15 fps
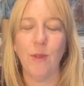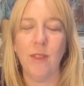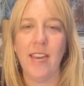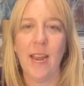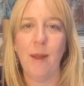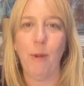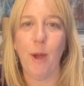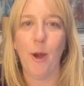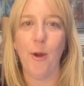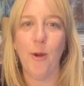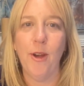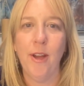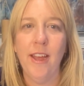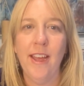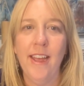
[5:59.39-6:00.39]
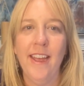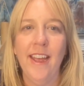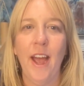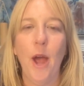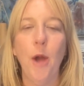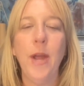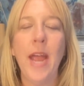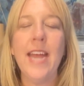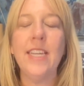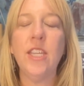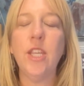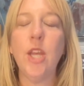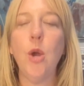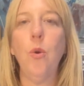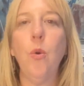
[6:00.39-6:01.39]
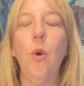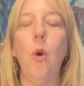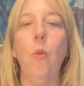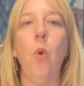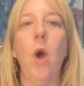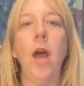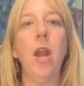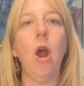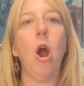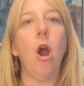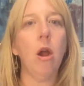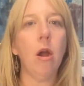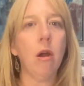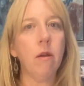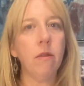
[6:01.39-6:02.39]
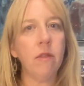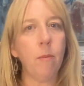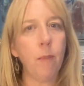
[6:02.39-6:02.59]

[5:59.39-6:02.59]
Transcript: NAPO. Yeah. Okay, so what are the